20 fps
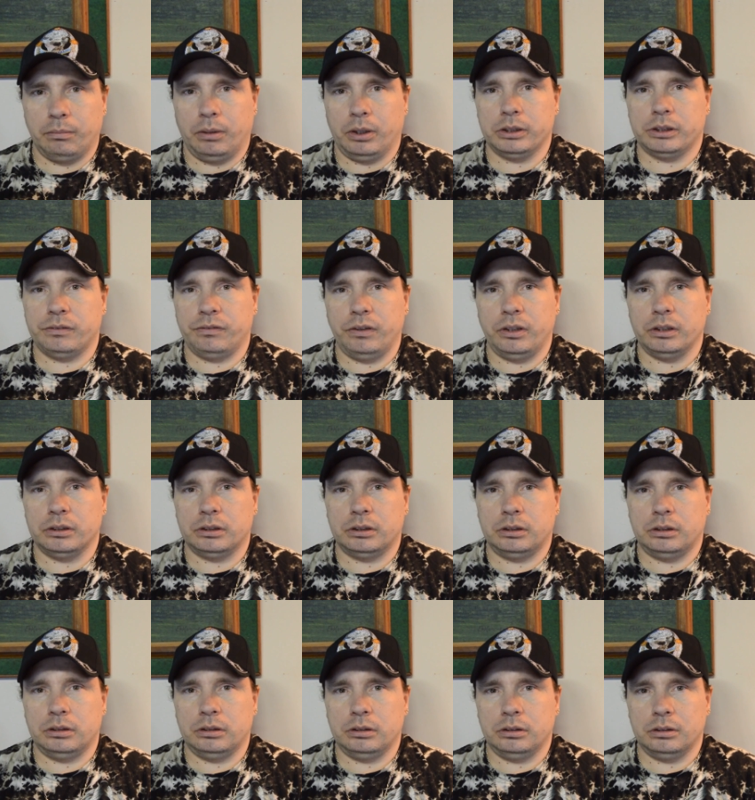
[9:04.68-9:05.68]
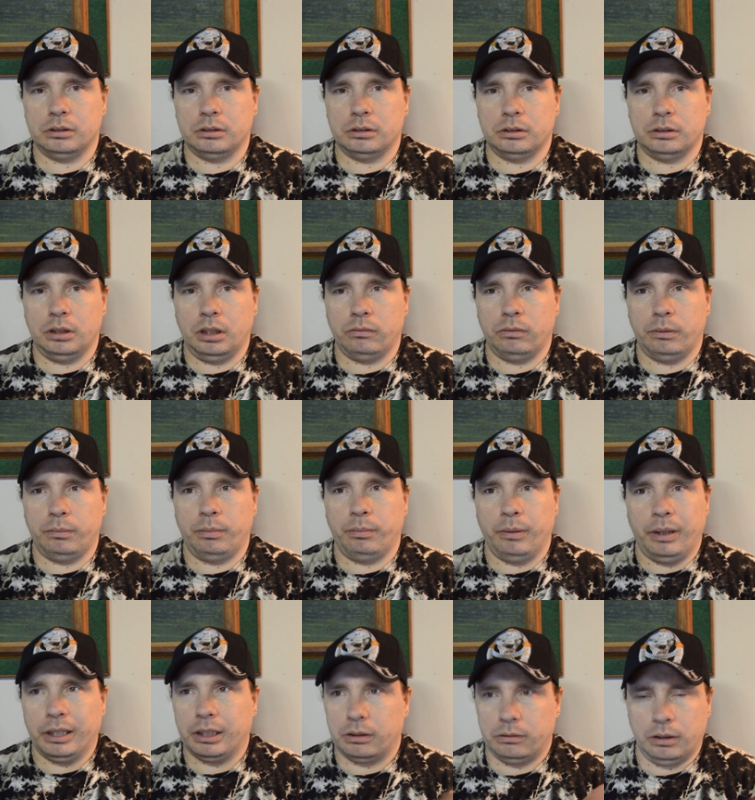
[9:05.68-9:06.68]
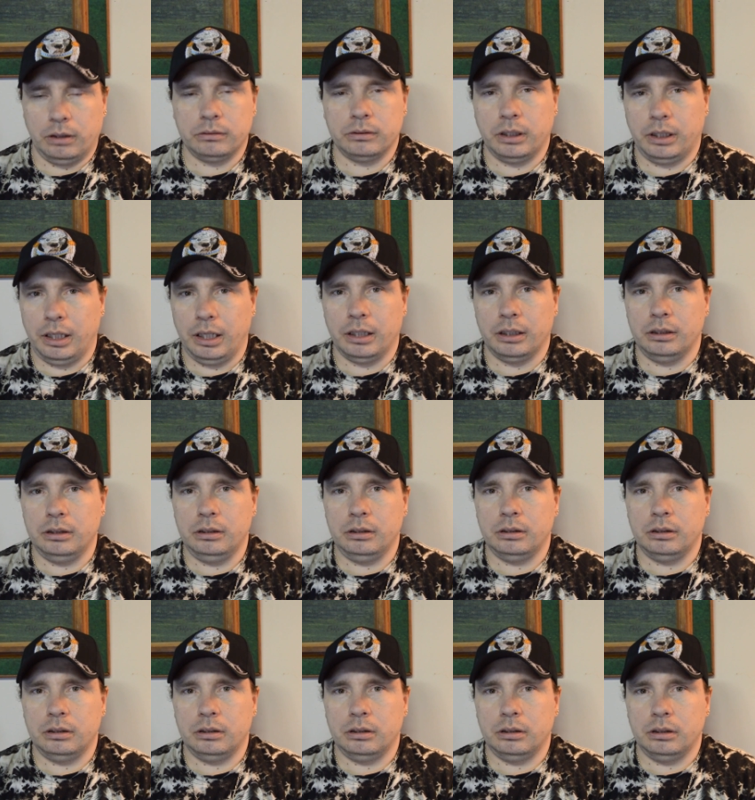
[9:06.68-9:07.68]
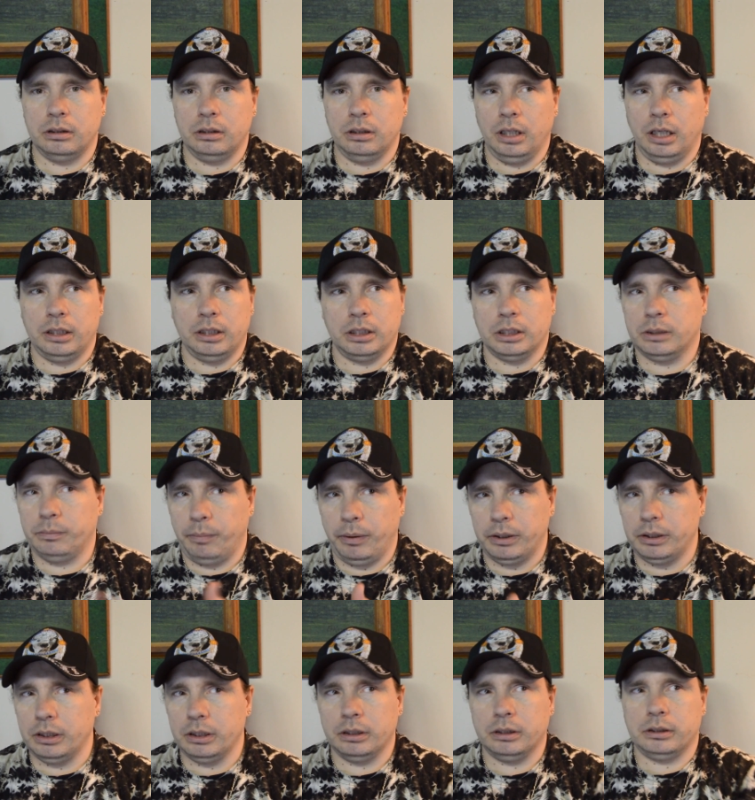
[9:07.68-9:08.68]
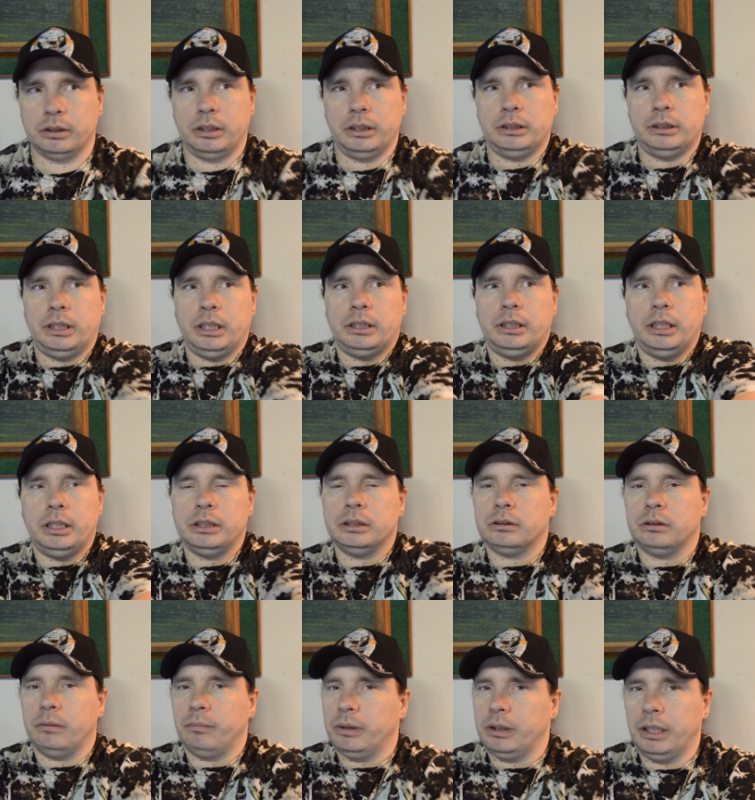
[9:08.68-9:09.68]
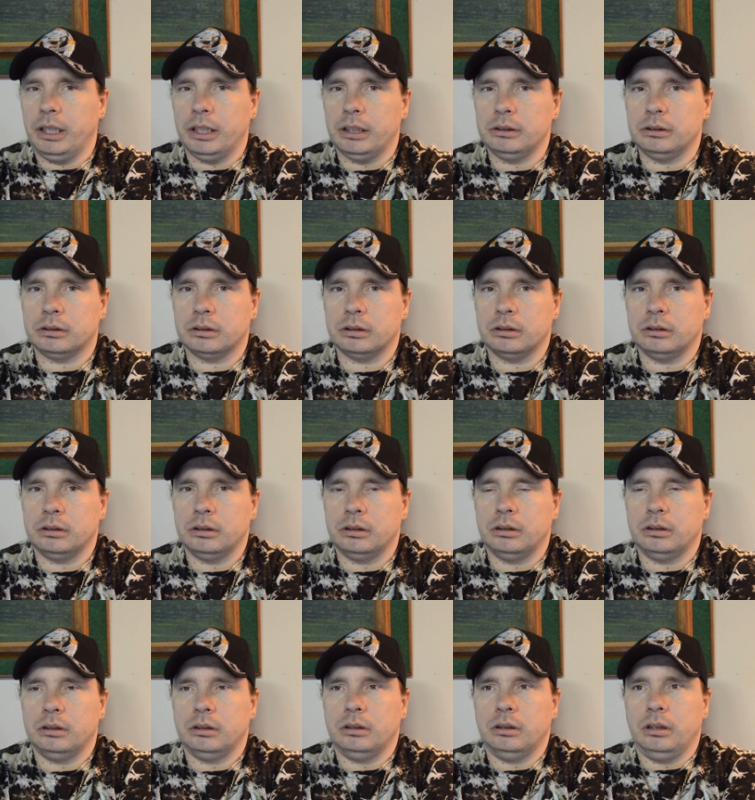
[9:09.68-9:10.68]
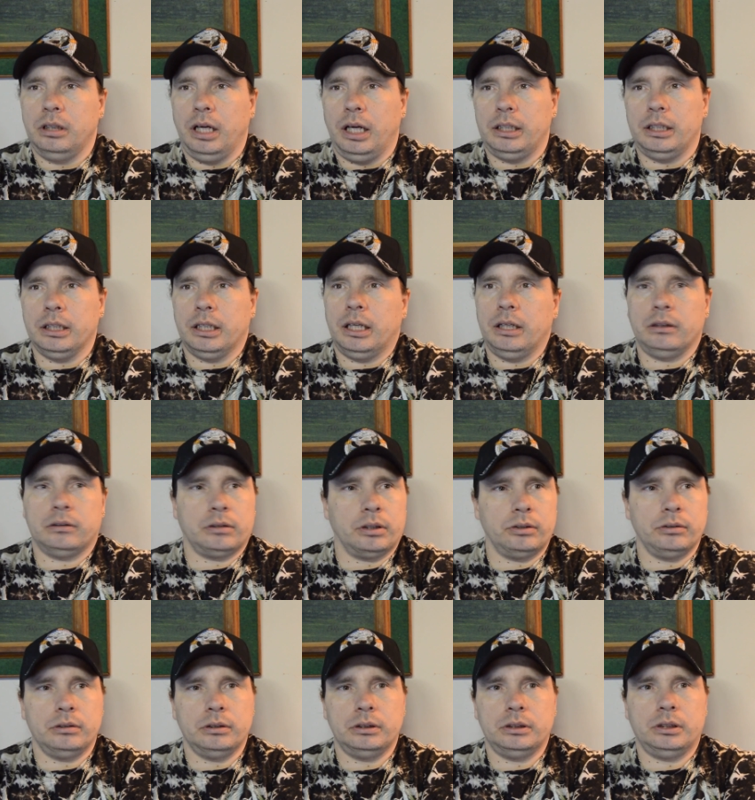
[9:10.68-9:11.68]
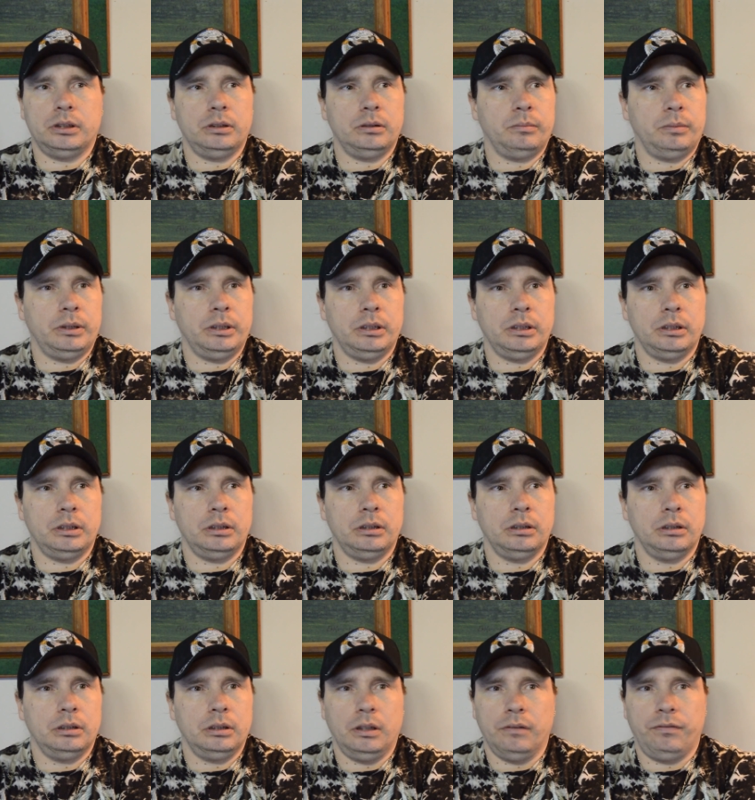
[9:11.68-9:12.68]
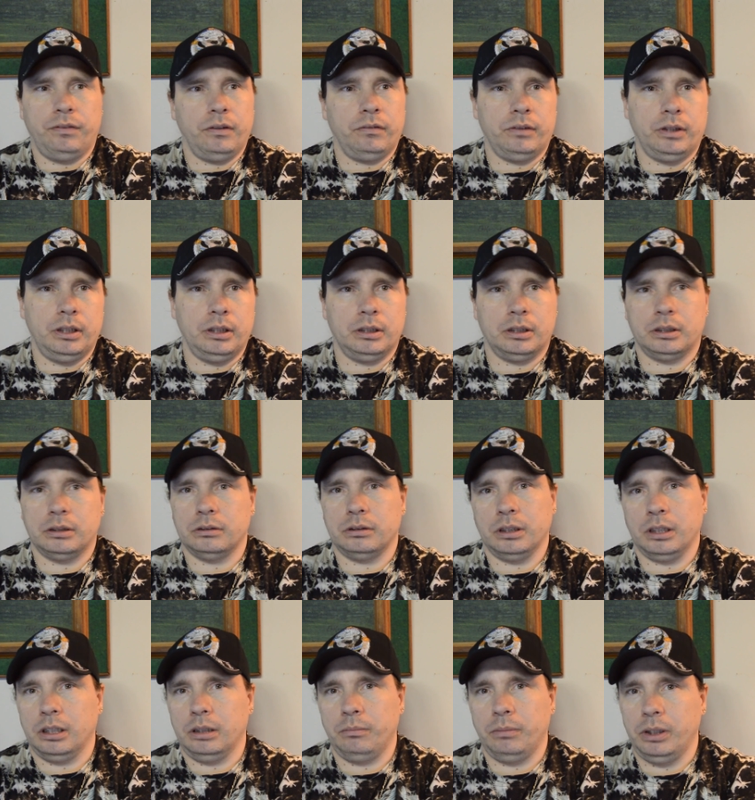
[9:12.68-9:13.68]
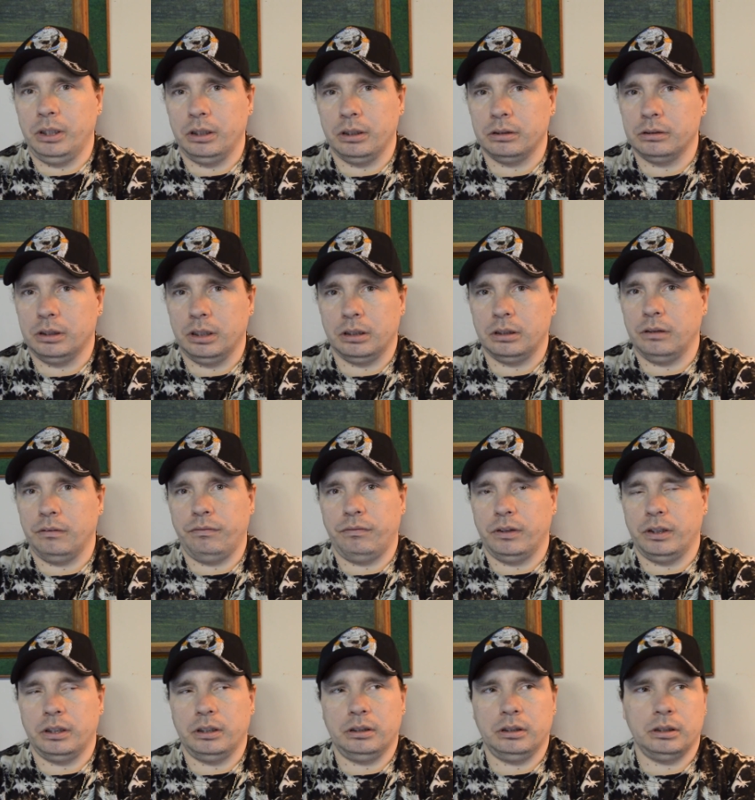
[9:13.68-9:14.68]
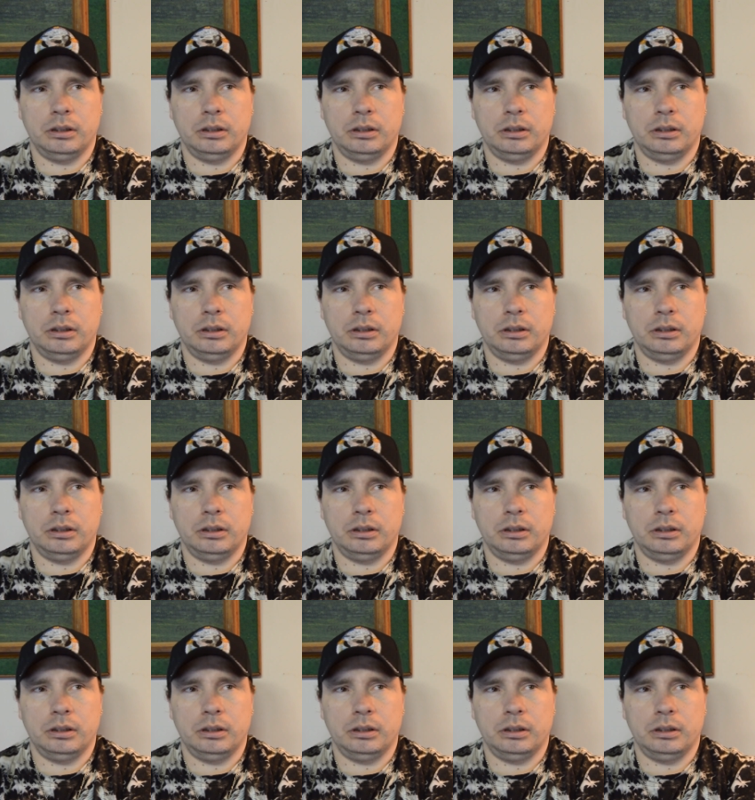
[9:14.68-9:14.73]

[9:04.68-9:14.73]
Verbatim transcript: March 1st I would be back around again and then spend this these 10 days at my dad's. And then it turn into be the 15th and I'm going to be here until the 5th.